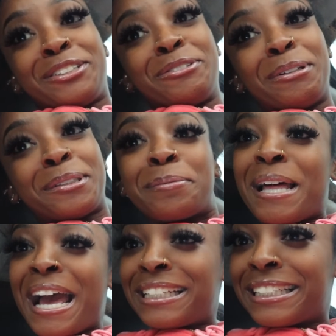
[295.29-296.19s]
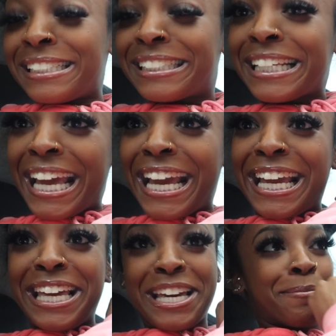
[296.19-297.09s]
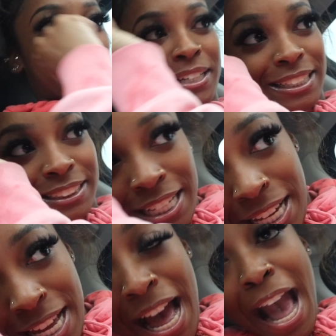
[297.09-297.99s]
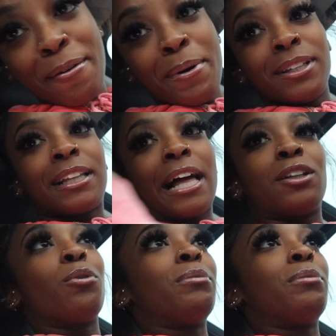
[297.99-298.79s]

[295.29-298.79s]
threw on some lashes. Yeah, yeah, because I ain't want to look like no